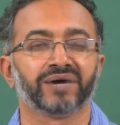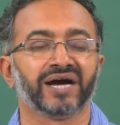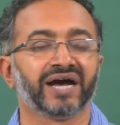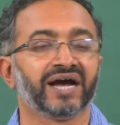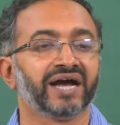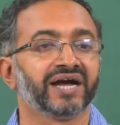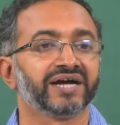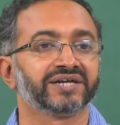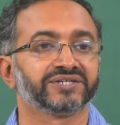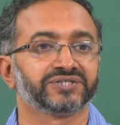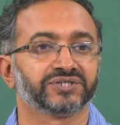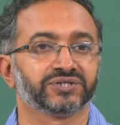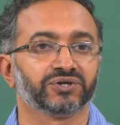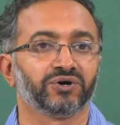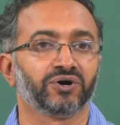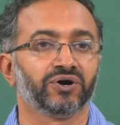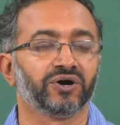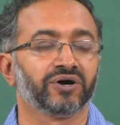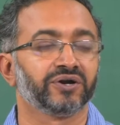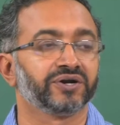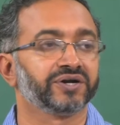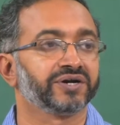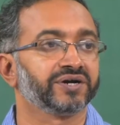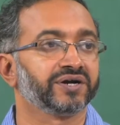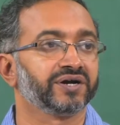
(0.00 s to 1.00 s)
bags
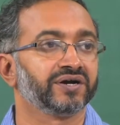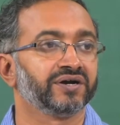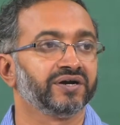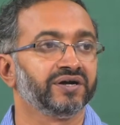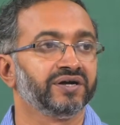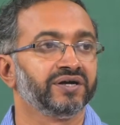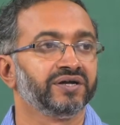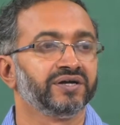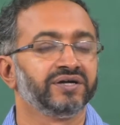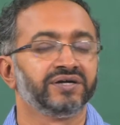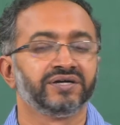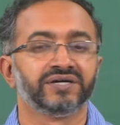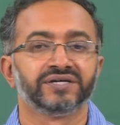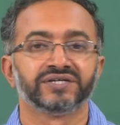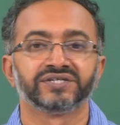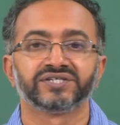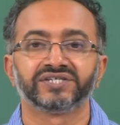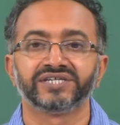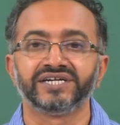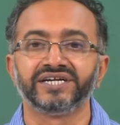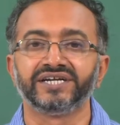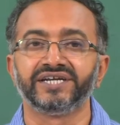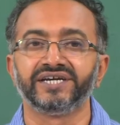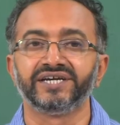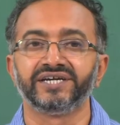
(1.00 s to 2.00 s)
or
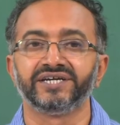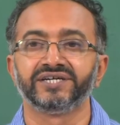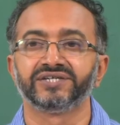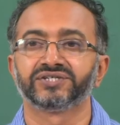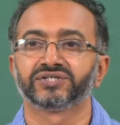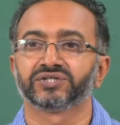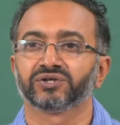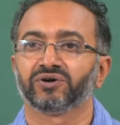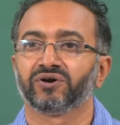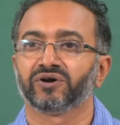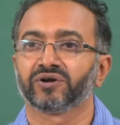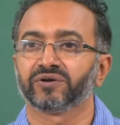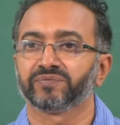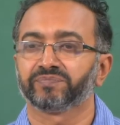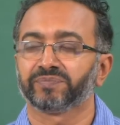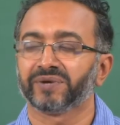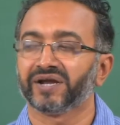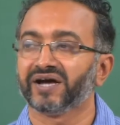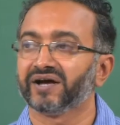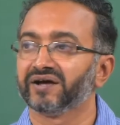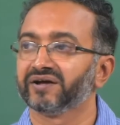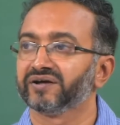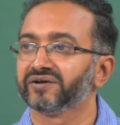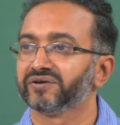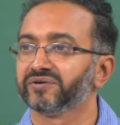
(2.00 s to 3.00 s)
CDs or
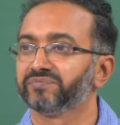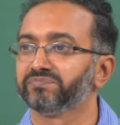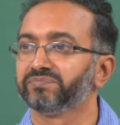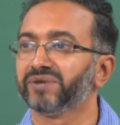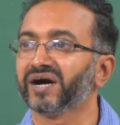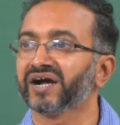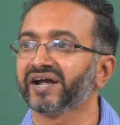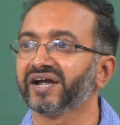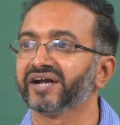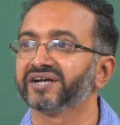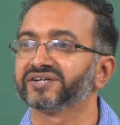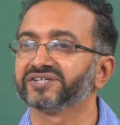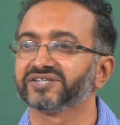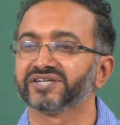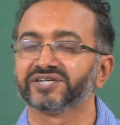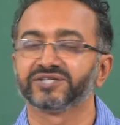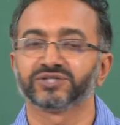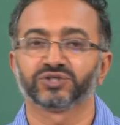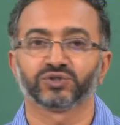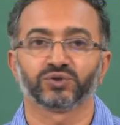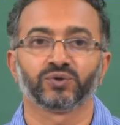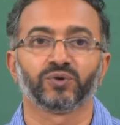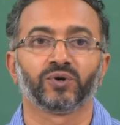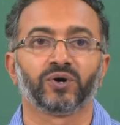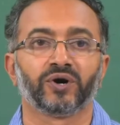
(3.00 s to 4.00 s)
buckets and
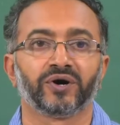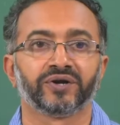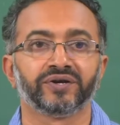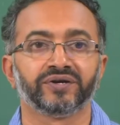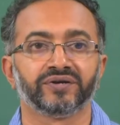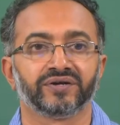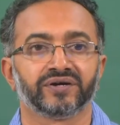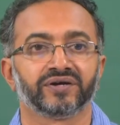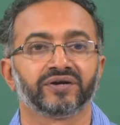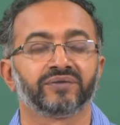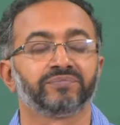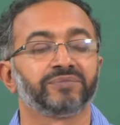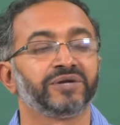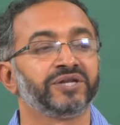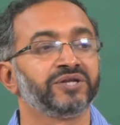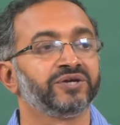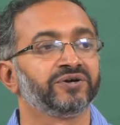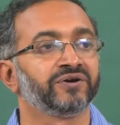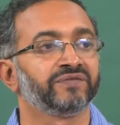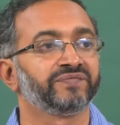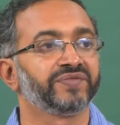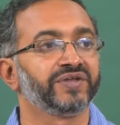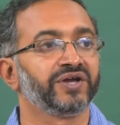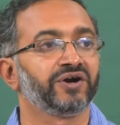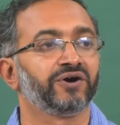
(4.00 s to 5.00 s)
so on, many
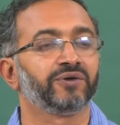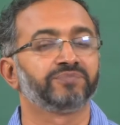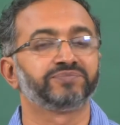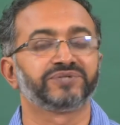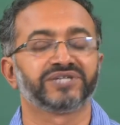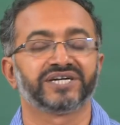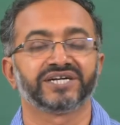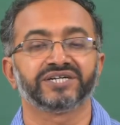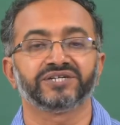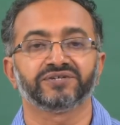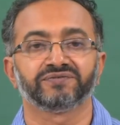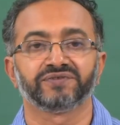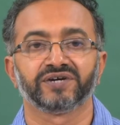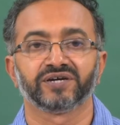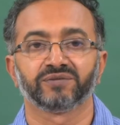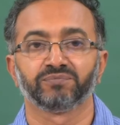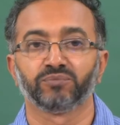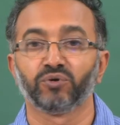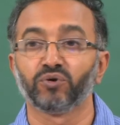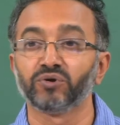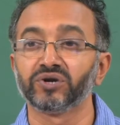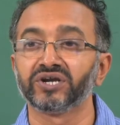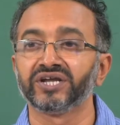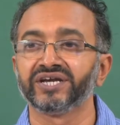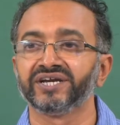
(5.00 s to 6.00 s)
of the objects where
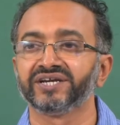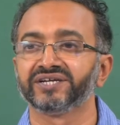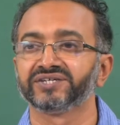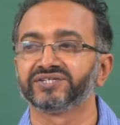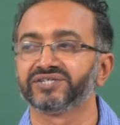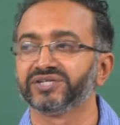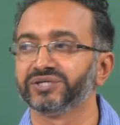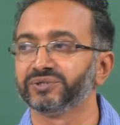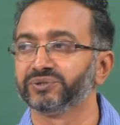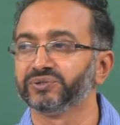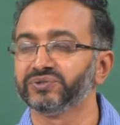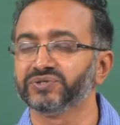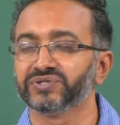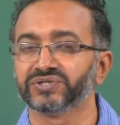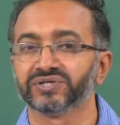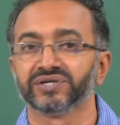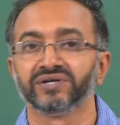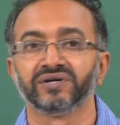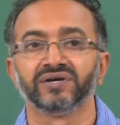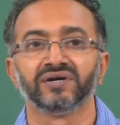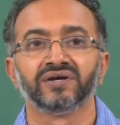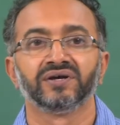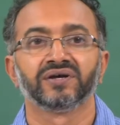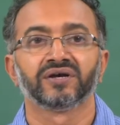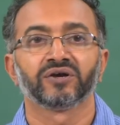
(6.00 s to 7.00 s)
molding is used,
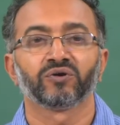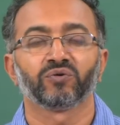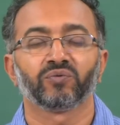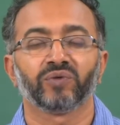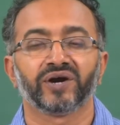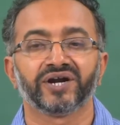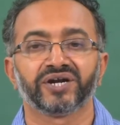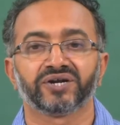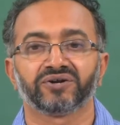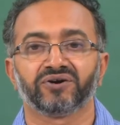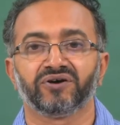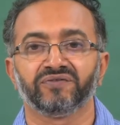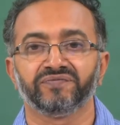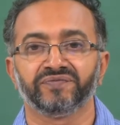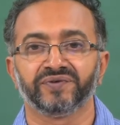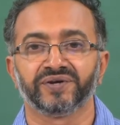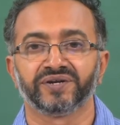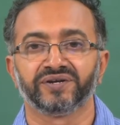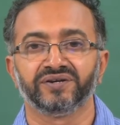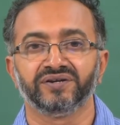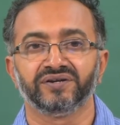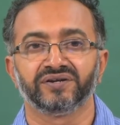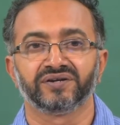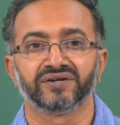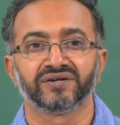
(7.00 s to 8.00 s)
quite
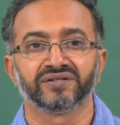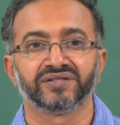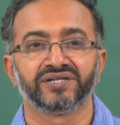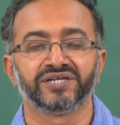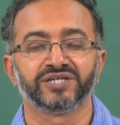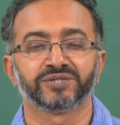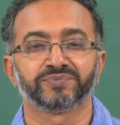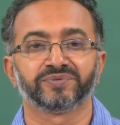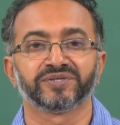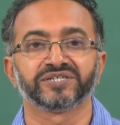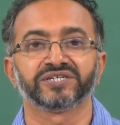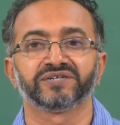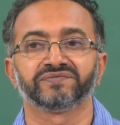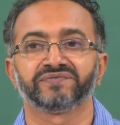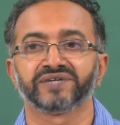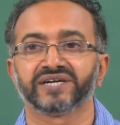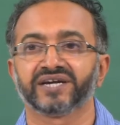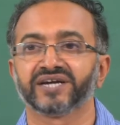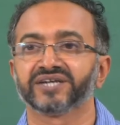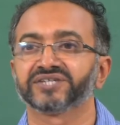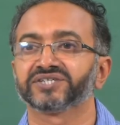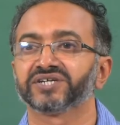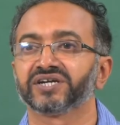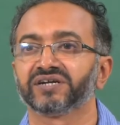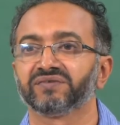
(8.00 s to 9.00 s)
often the
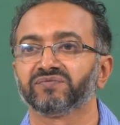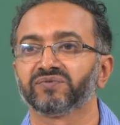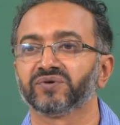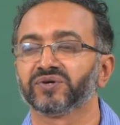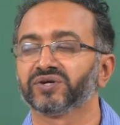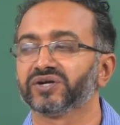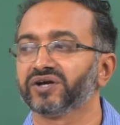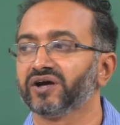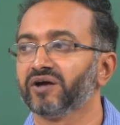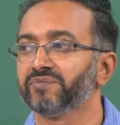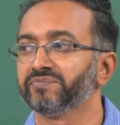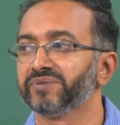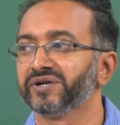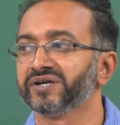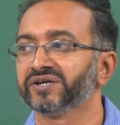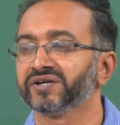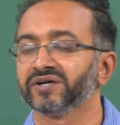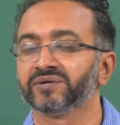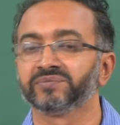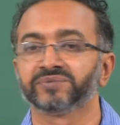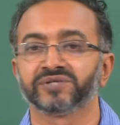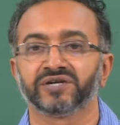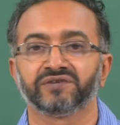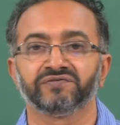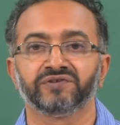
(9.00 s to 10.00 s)
specification would come in
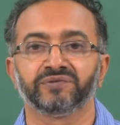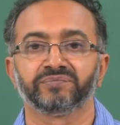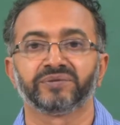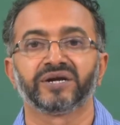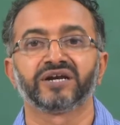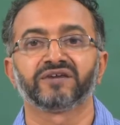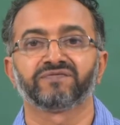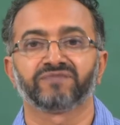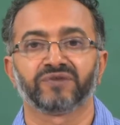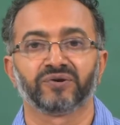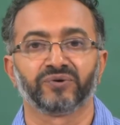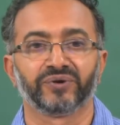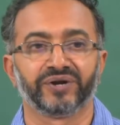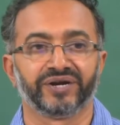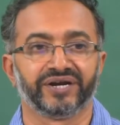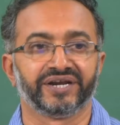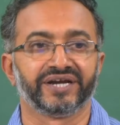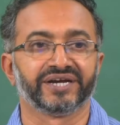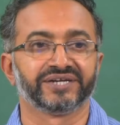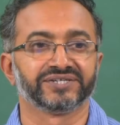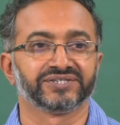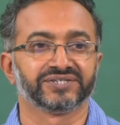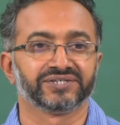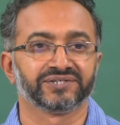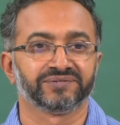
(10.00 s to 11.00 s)
terms of a melt flow
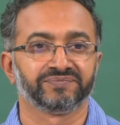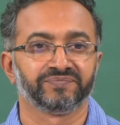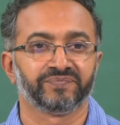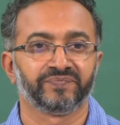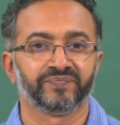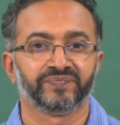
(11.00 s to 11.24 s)
index,